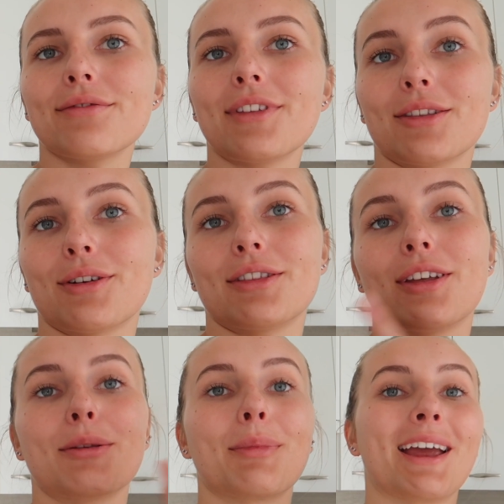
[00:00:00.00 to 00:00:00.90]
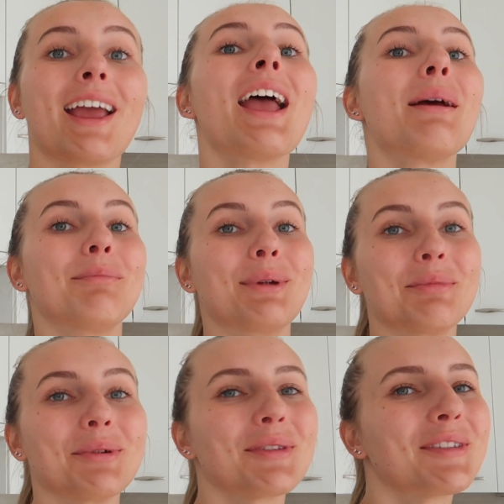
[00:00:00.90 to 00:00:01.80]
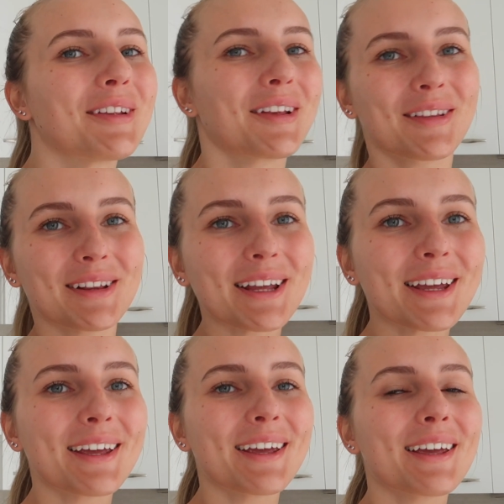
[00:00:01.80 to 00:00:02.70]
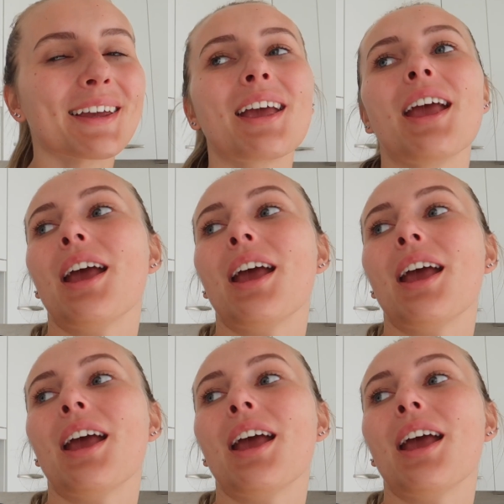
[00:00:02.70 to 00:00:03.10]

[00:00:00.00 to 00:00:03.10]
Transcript: That's right, that's my meatballs sizzling.